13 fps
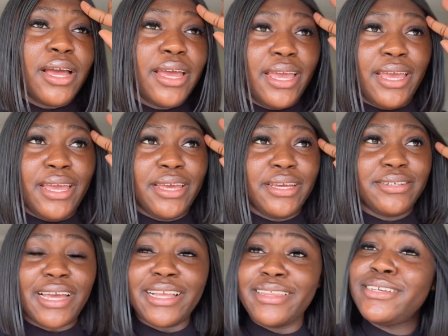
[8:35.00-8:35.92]

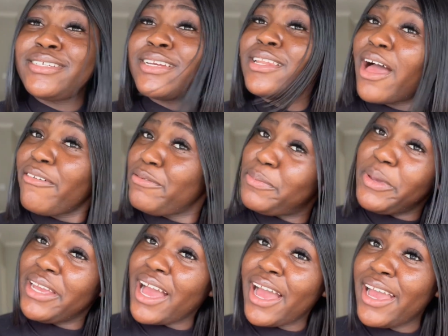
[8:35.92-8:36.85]
And I think she loved me,
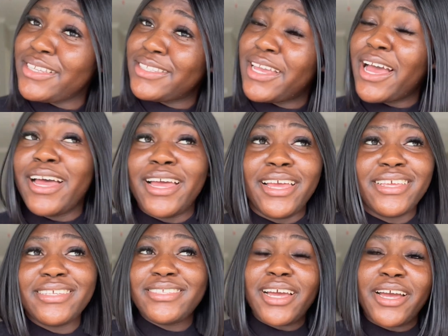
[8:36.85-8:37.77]
guys,
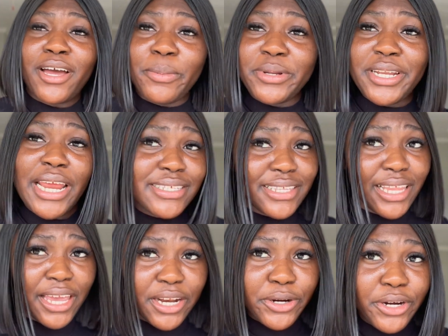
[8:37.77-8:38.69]
because a couple days
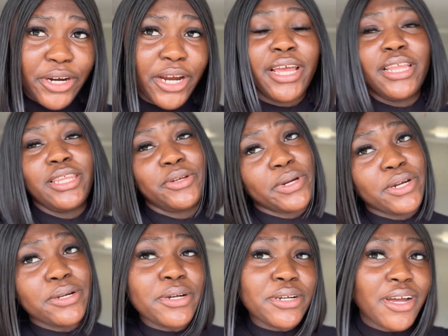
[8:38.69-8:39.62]
later, the
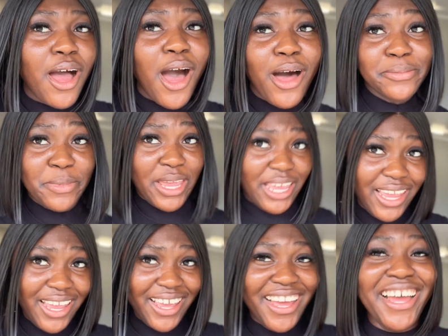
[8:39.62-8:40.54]
recruiter called
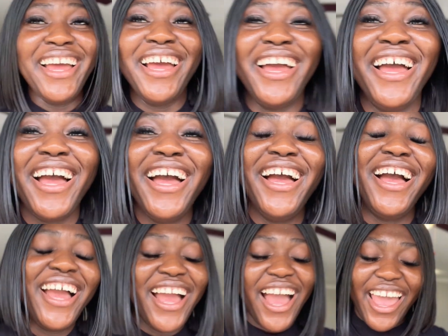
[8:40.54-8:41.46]
me
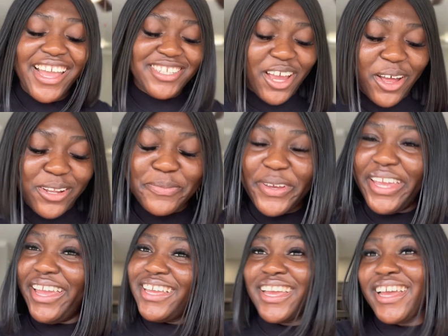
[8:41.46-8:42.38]
and told
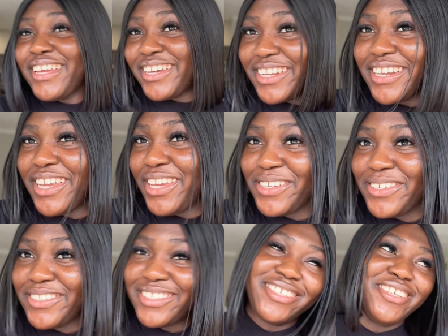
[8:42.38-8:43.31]
me, good
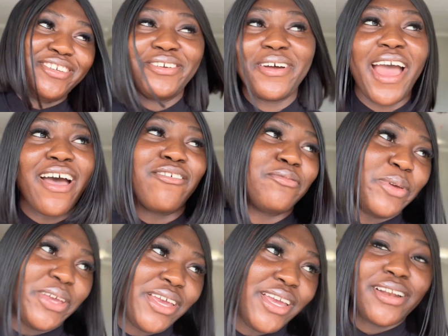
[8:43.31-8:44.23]
news, you have
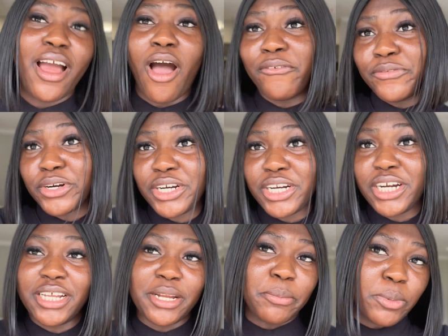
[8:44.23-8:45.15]
been offered
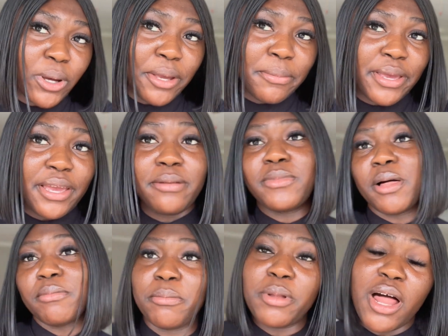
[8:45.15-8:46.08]
an employment, blah,
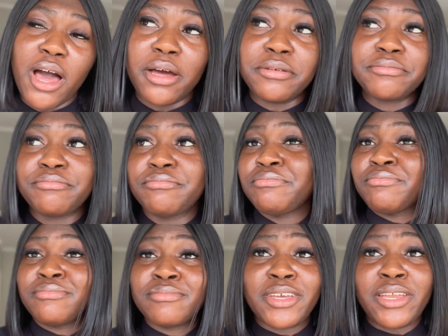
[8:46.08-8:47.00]
blah, blah.
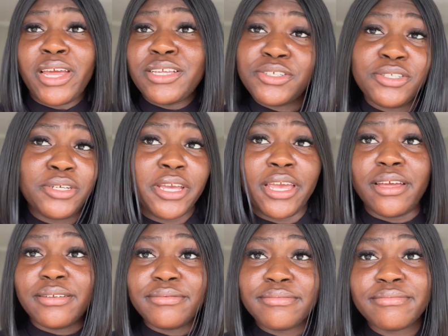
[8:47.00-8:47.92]
And I just took it.